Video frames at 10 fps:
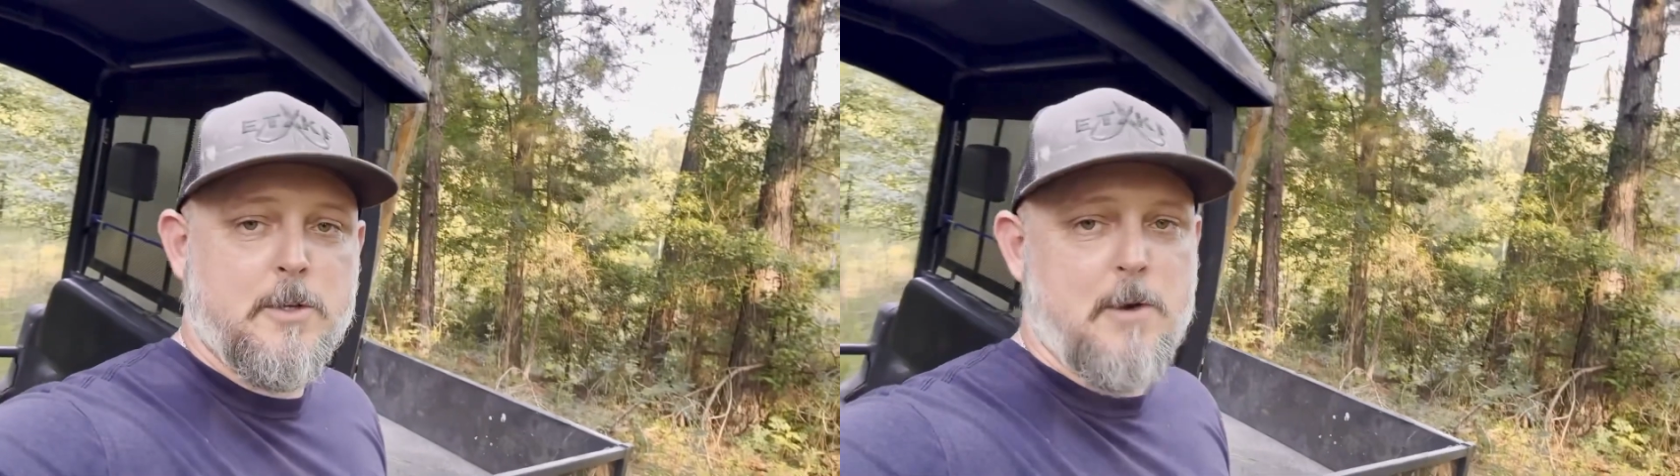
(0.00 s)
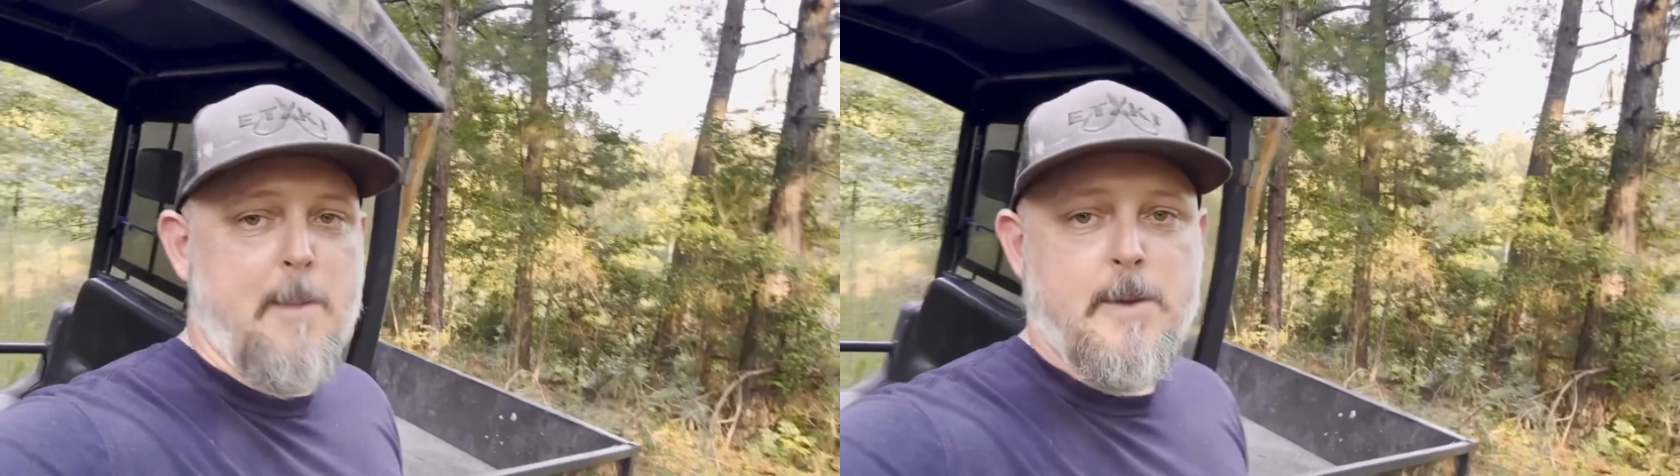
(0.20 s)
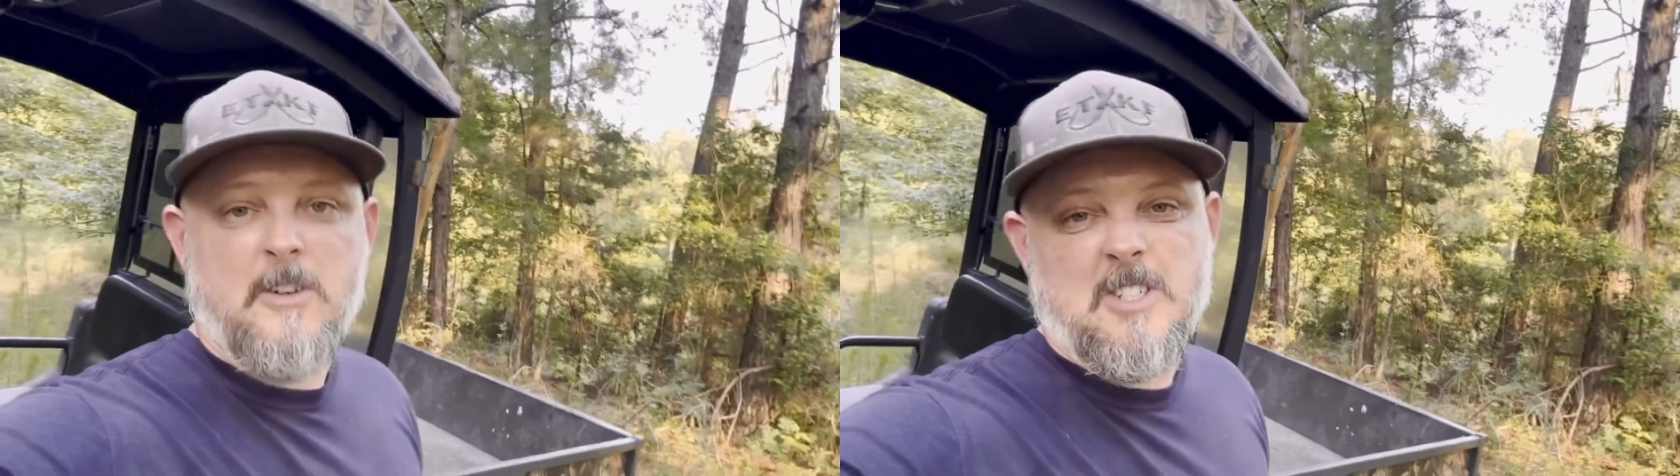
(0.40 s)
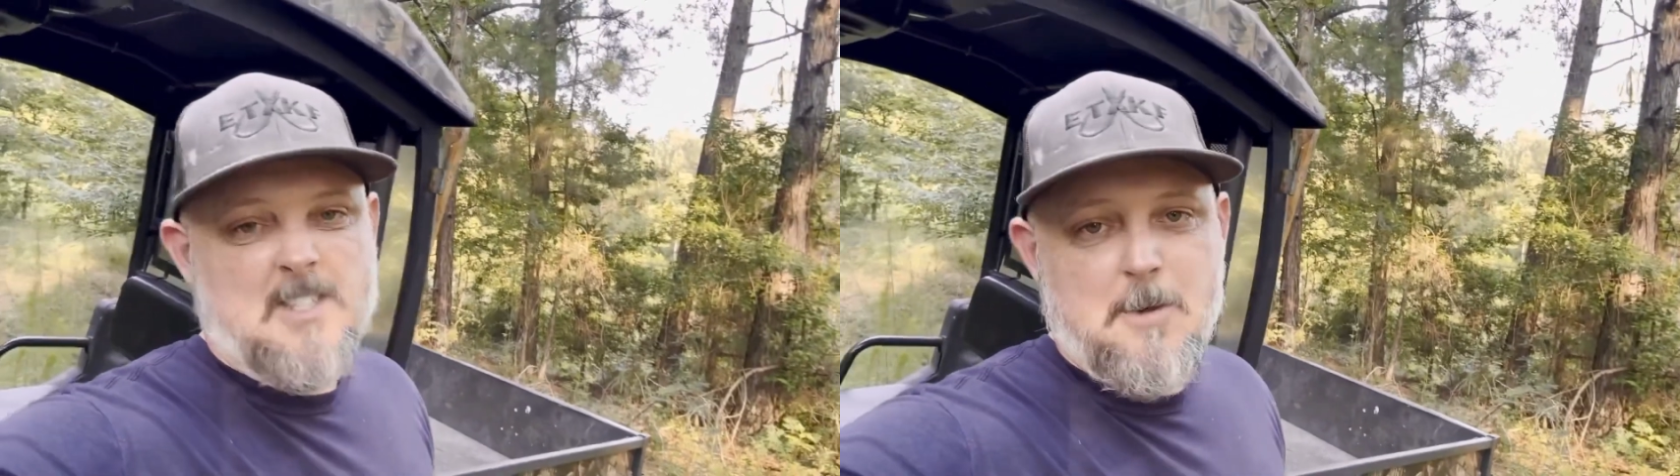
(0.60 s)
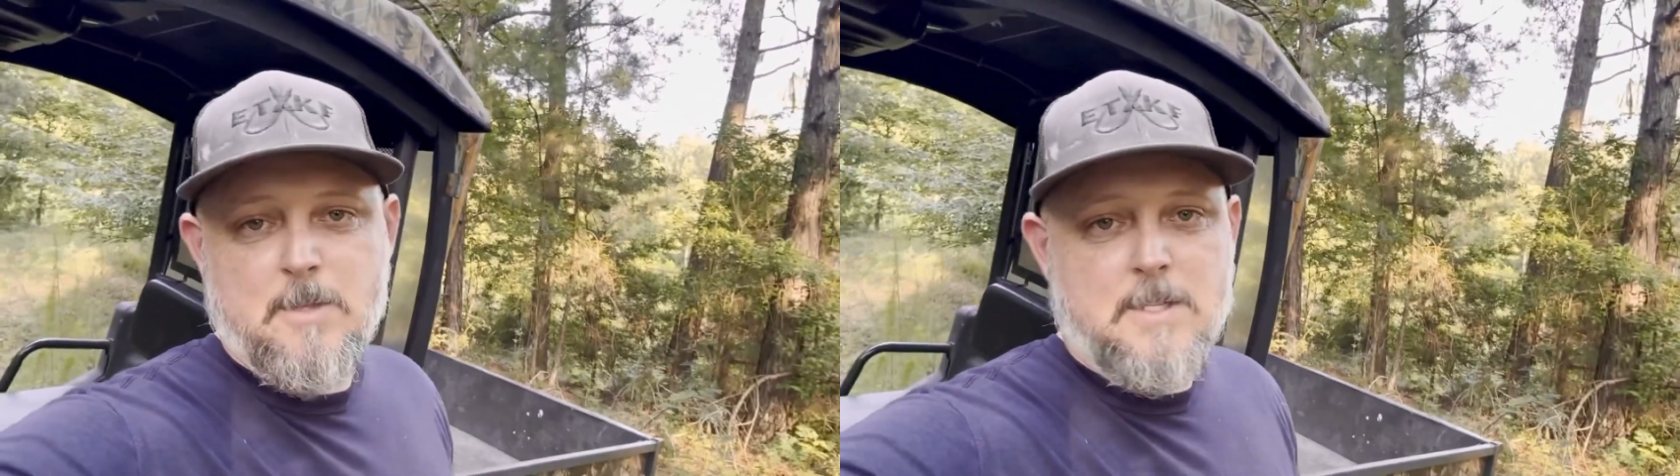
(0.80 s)
trap in here just to
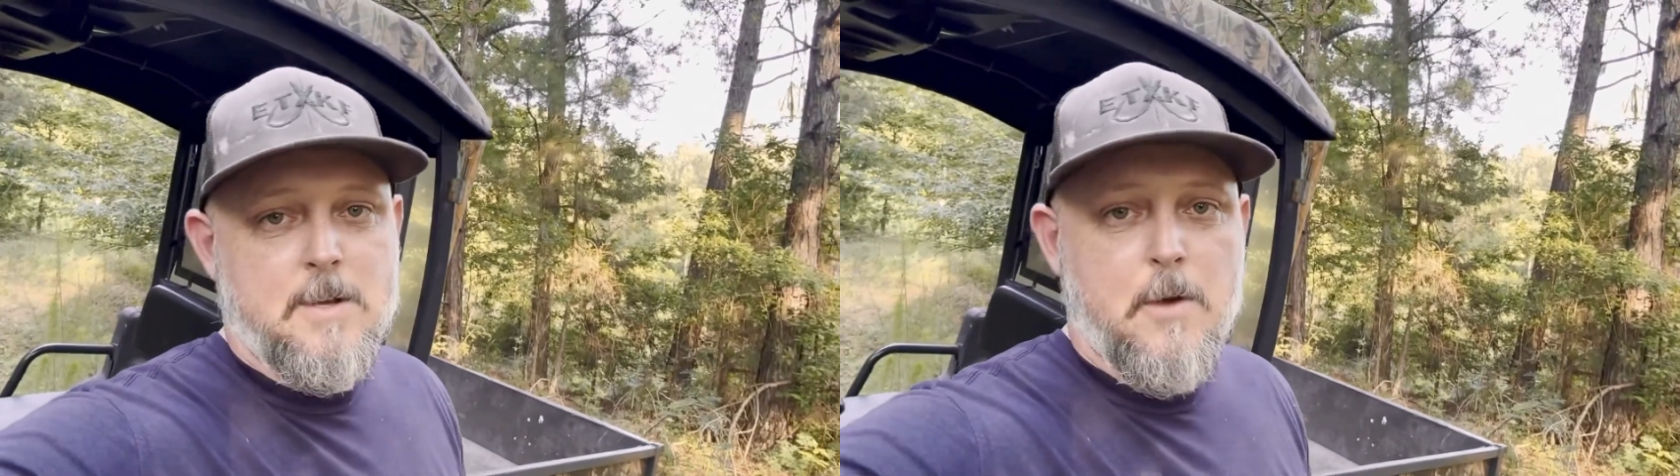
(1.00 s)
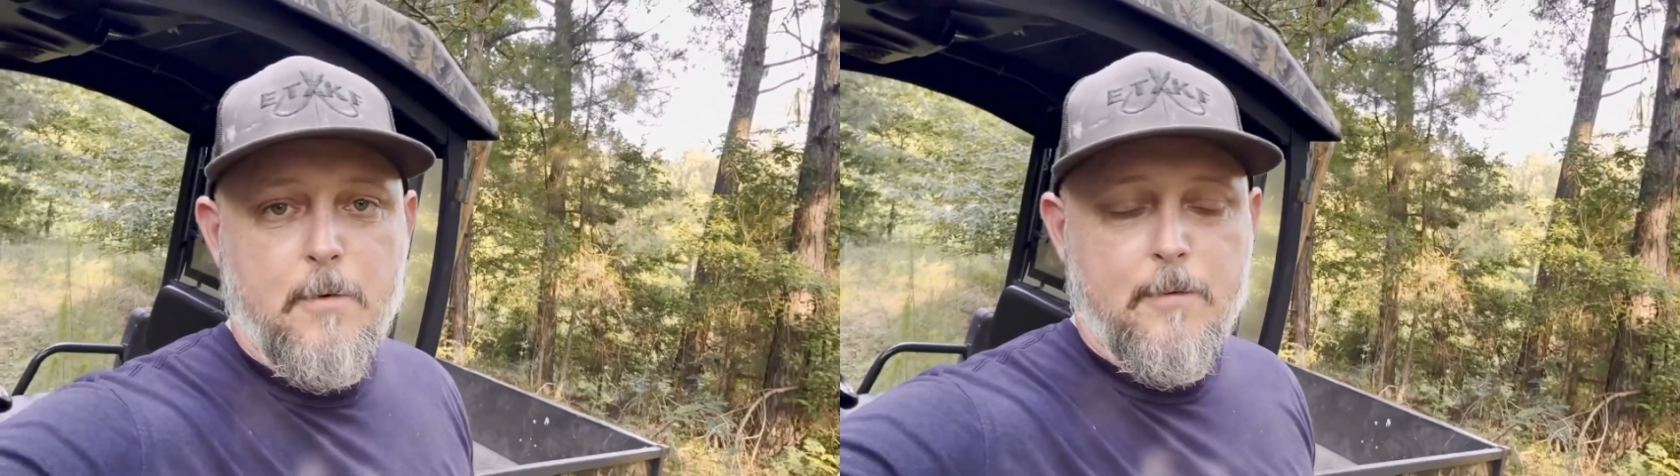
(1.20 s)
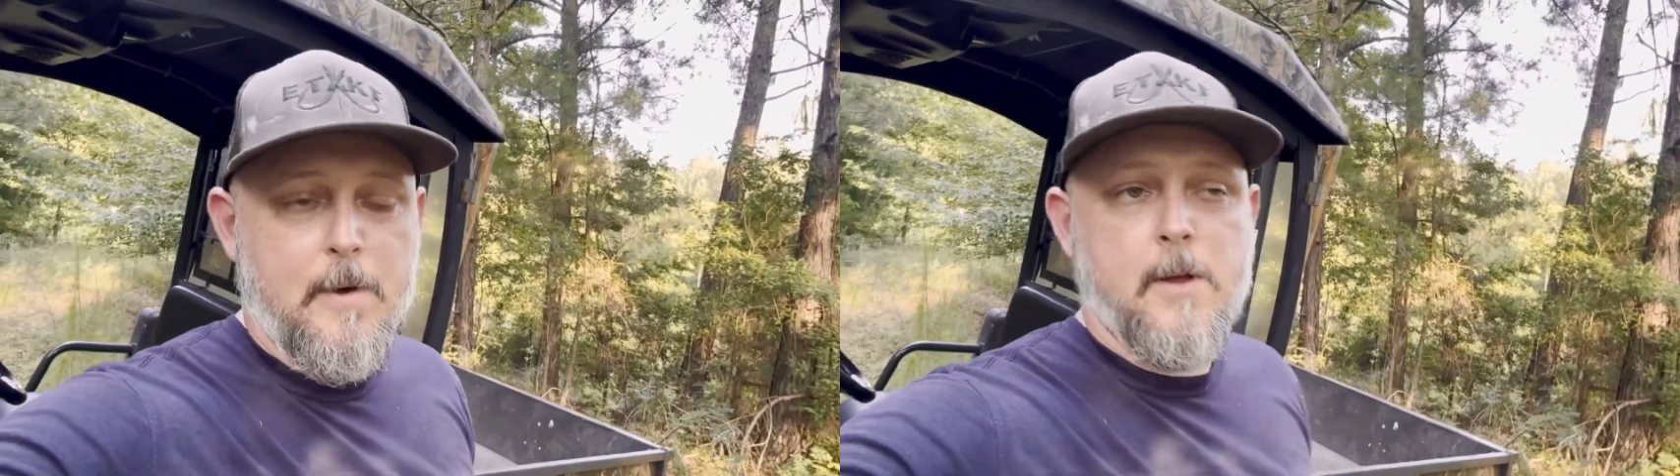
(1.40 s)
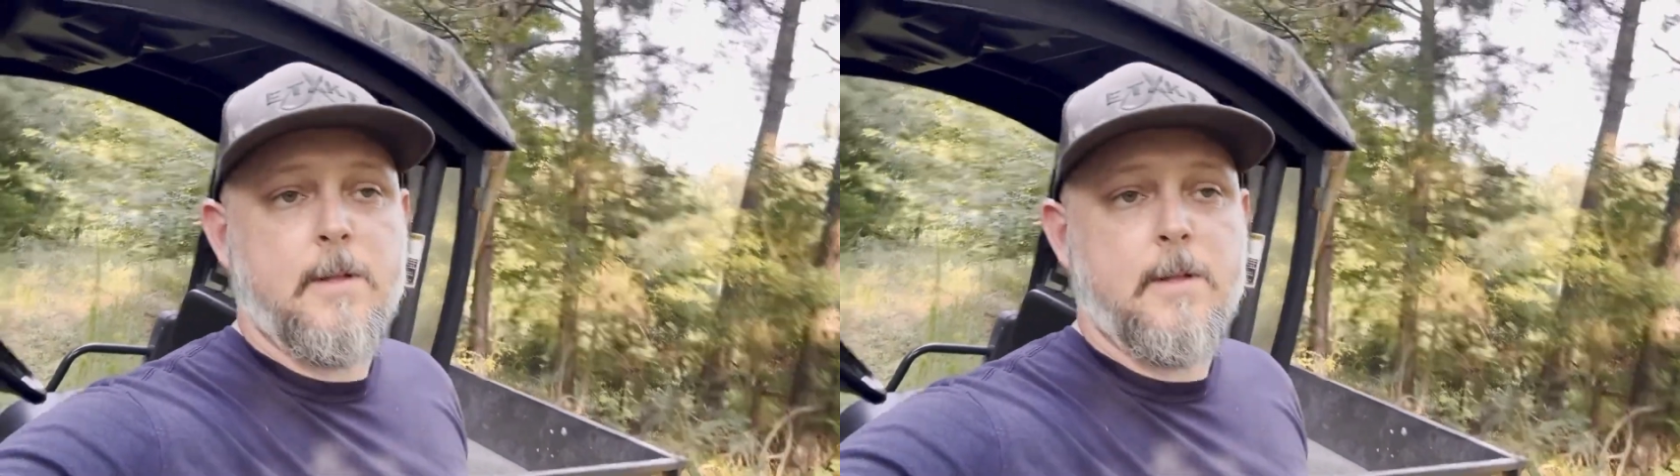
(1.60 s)
see what's in here for fun.